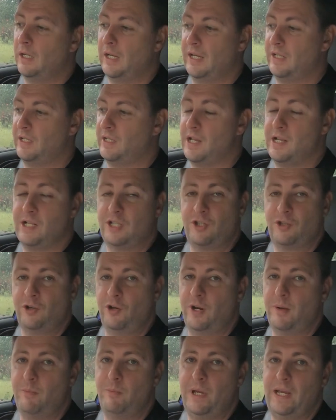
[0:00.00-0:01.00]
it
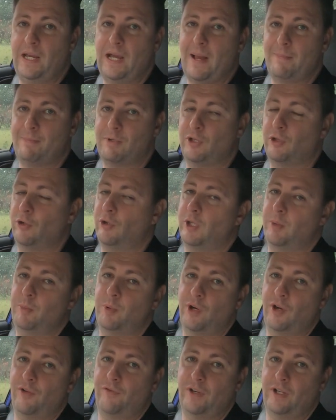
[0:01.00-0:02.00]
suited me absolutely
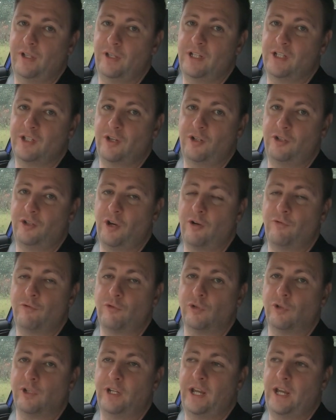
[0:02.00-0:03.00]
perfectly. So don't
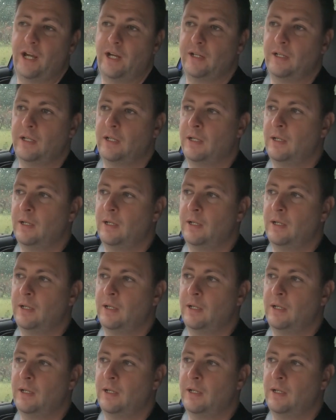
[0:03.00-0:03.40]
rule it out.